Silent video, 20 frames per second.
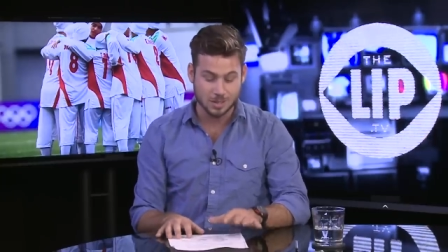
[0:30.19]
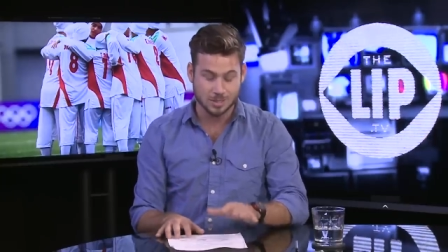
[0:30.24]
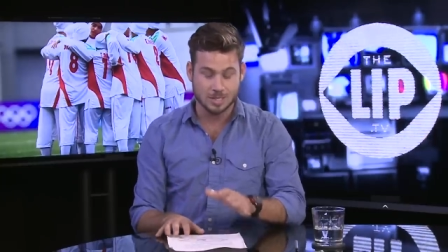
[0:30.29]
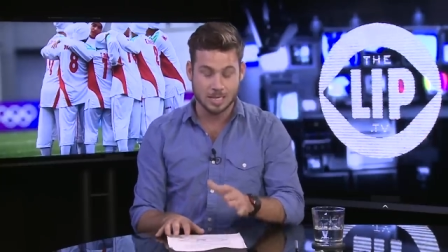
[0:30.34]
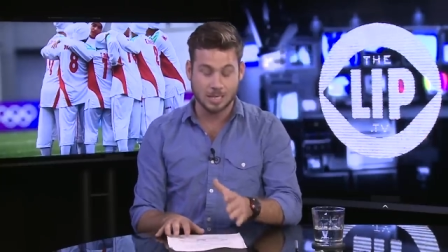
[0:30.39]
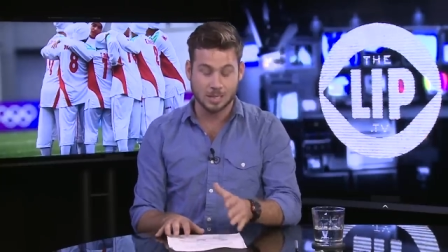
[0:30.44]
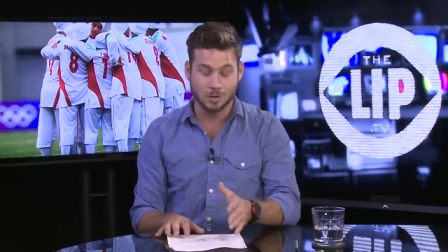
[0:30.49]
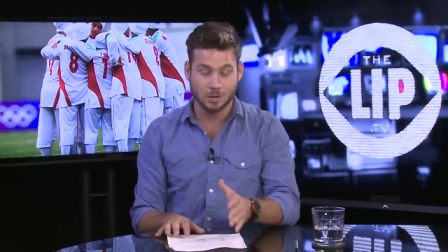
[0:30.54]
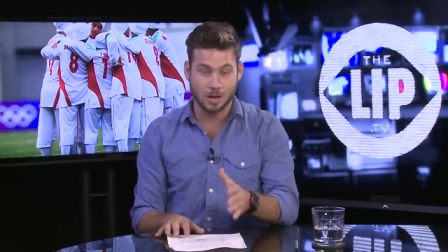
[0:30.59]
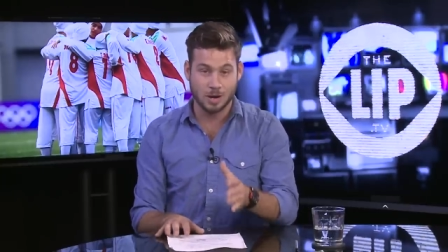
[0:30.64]
The
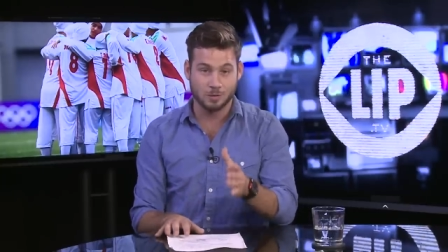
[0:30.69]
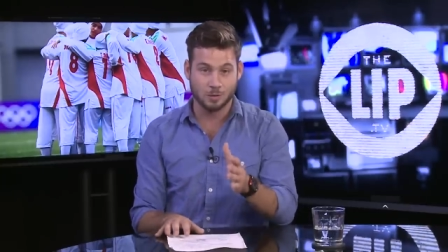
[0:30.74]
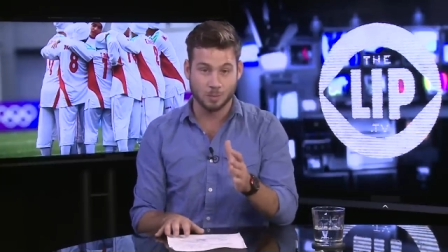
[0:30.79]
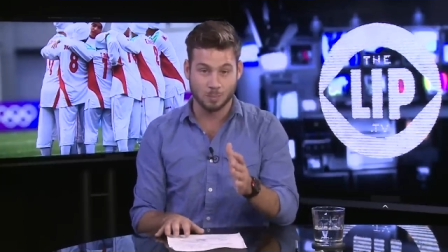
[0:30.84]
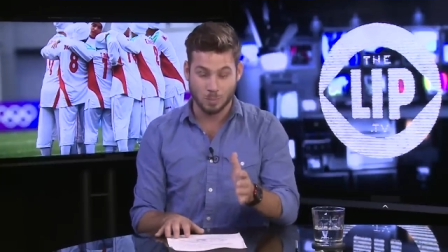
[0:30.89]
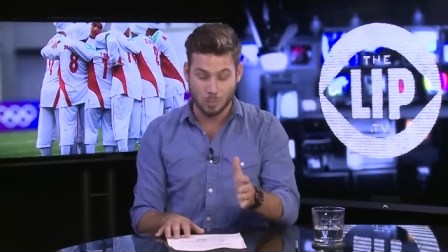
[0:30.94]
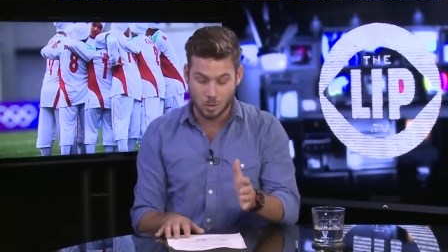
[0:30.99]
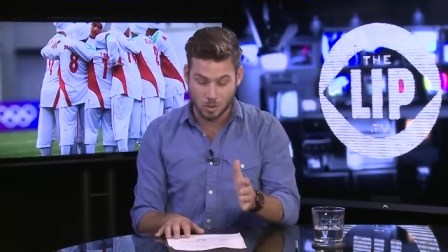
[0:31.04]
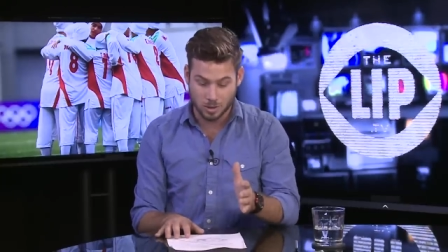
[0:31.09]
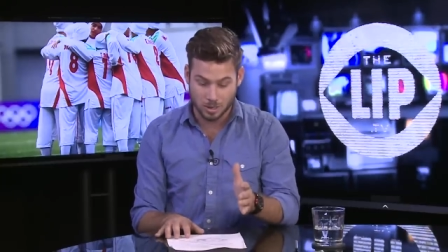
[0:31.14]
Telegraph
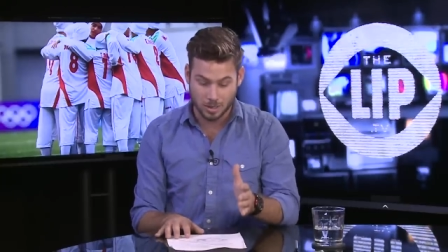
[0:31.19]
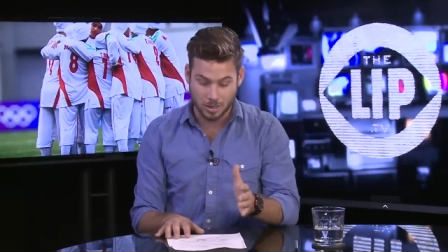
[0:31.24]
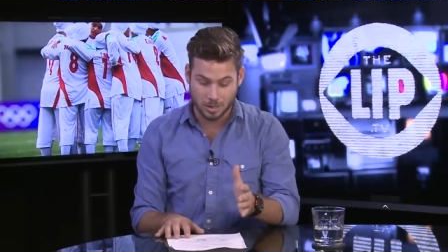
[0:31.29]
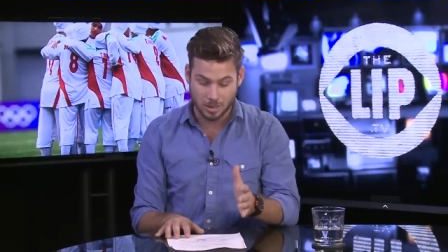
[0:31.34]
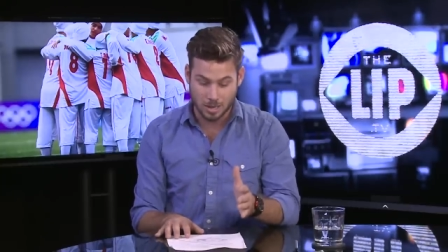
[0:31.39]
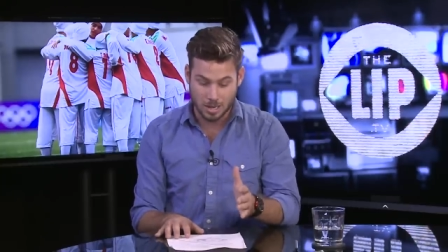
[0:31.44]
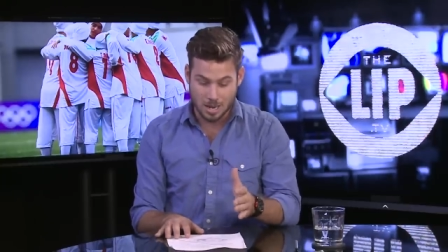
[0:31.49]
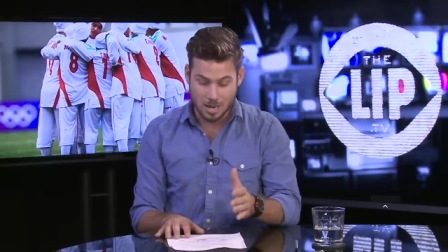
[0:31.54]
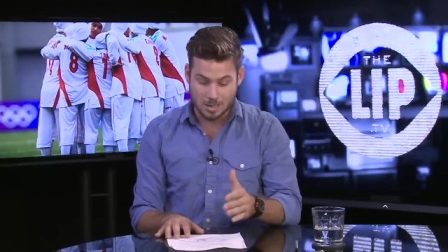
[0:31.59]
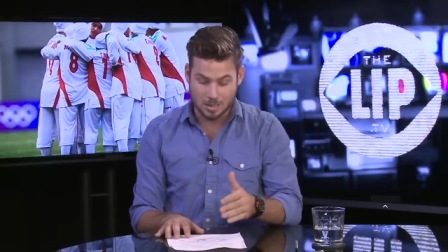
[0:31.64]

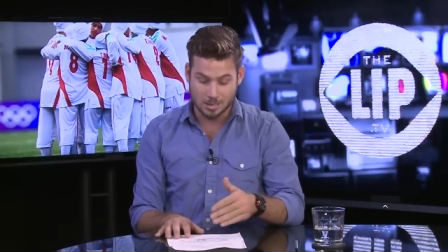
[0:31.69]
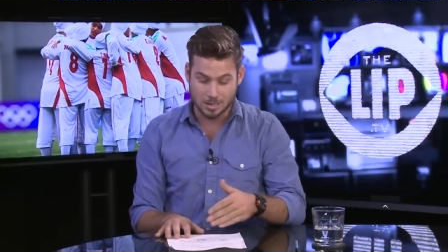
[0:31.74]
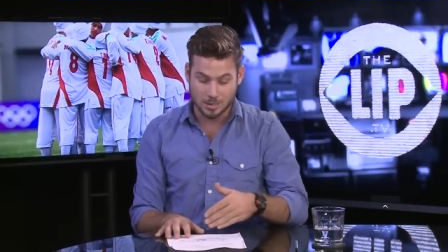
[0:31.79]
reported that